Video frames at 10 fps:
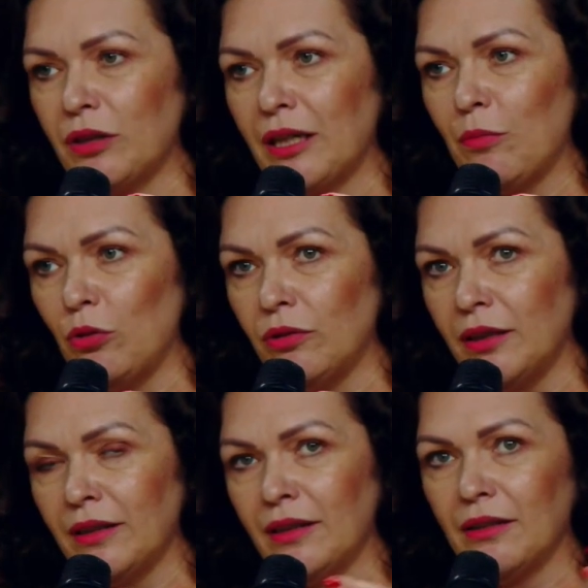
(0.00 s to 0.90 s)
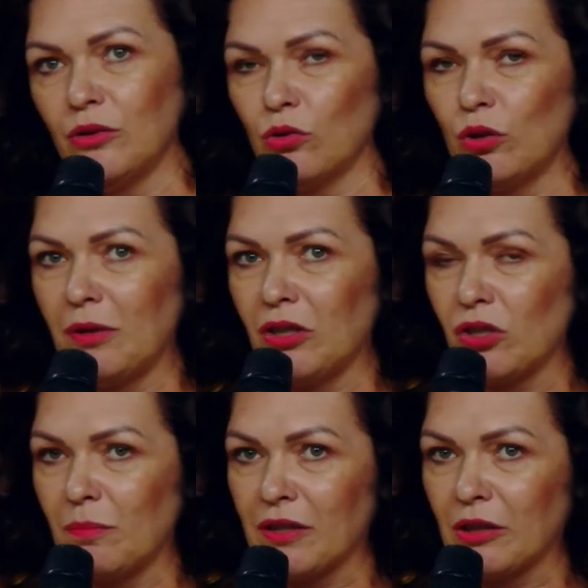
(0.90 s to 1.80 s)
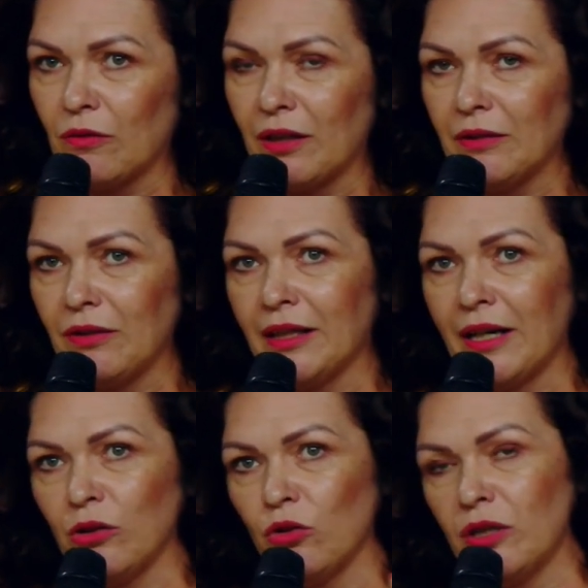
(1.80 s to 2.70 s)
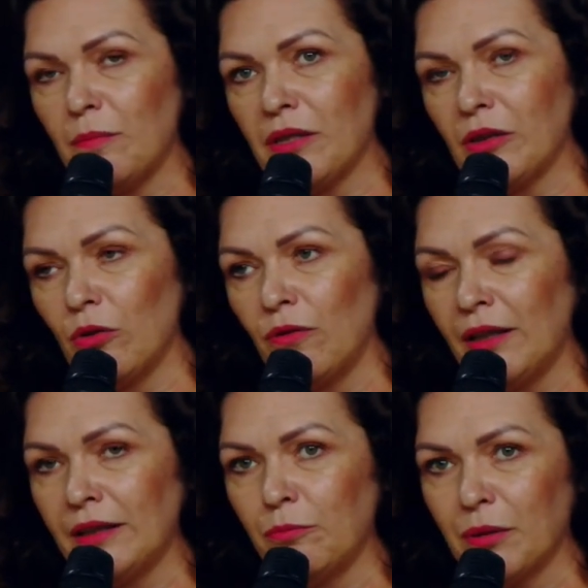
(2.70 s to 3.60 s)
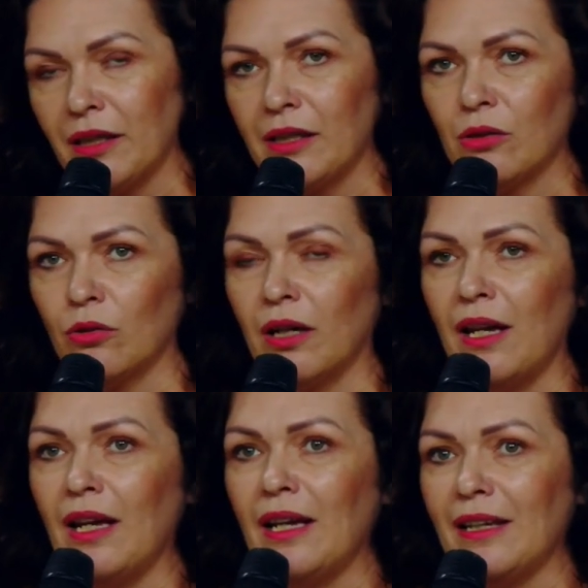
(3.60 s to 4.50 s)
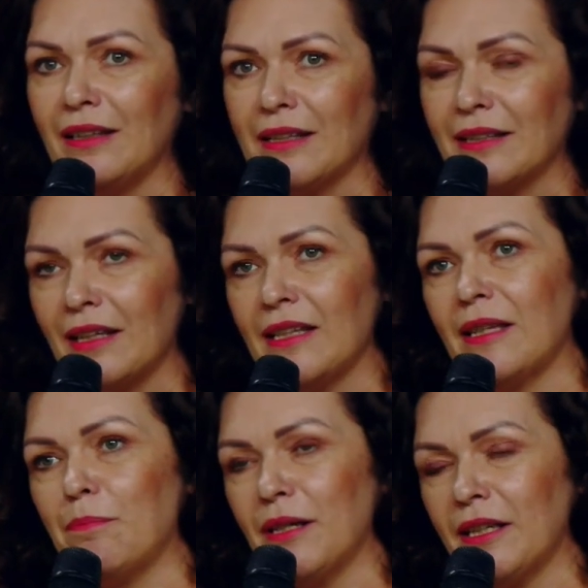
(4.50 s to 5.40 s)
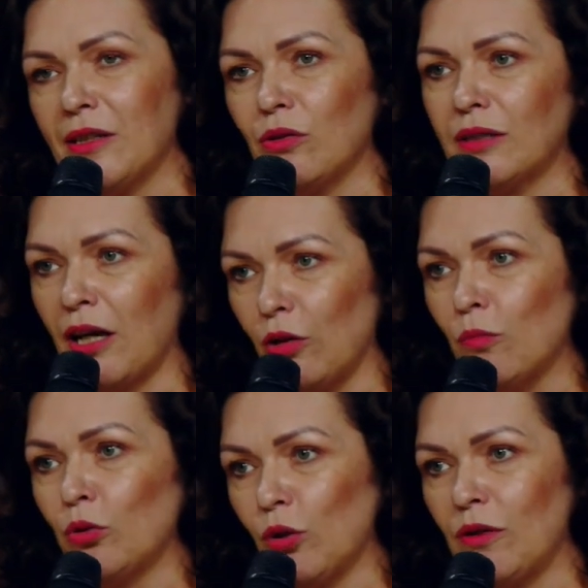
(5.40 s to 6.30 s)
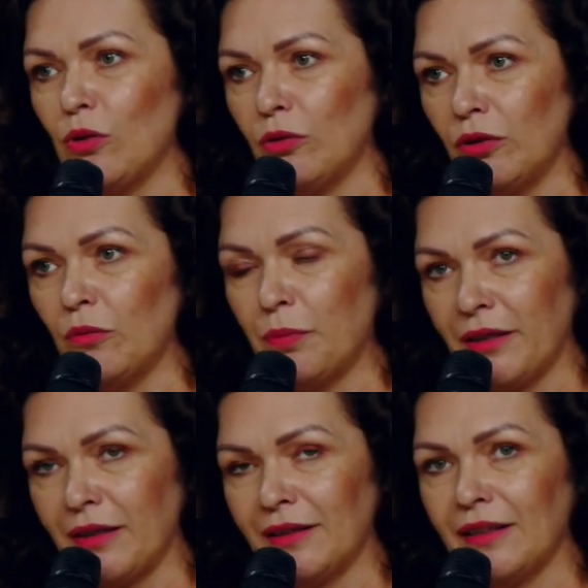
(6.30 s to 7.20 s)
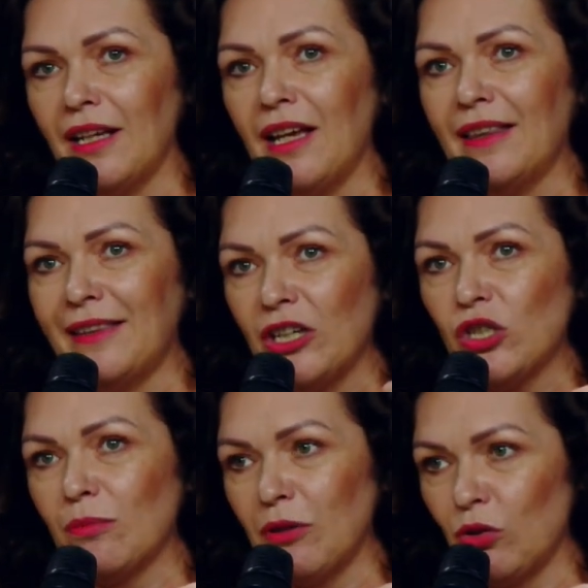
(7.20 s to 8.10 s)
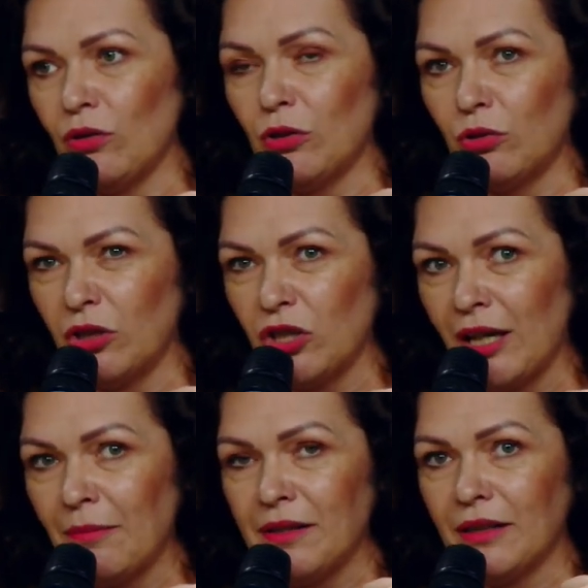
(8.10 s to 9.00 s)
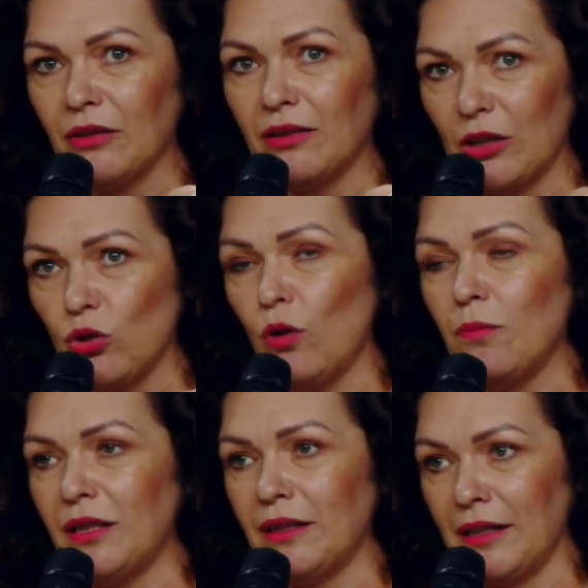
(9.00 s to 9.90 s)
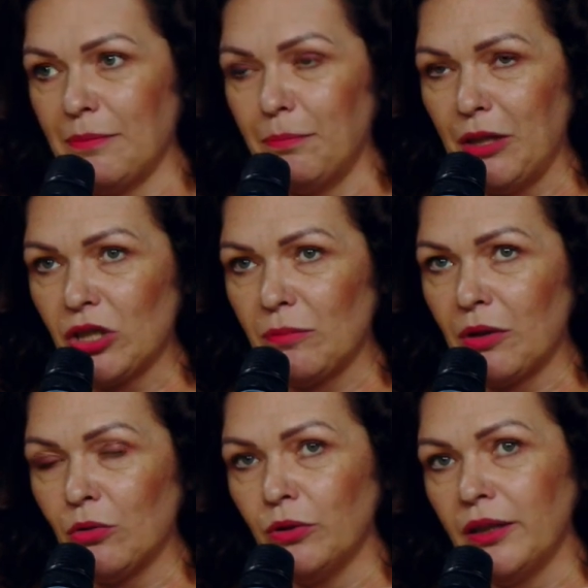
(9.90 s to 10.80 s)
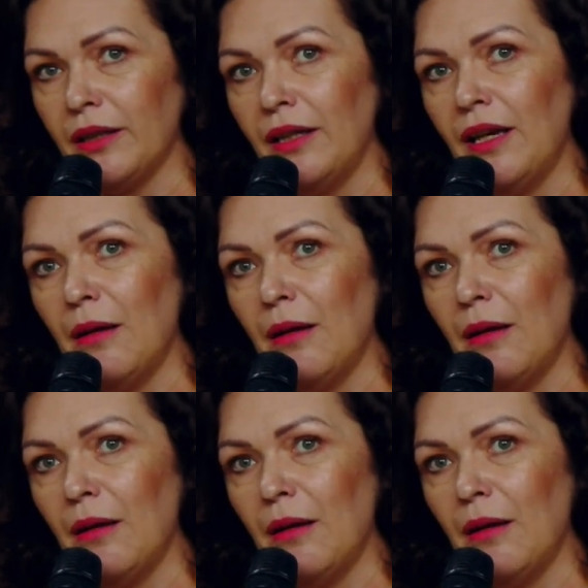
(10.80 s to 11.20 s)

message is to communicate, to understand the needs, where to send the person, to the shelter, to the hospital, and whether the shelter is ready to open the door for that person.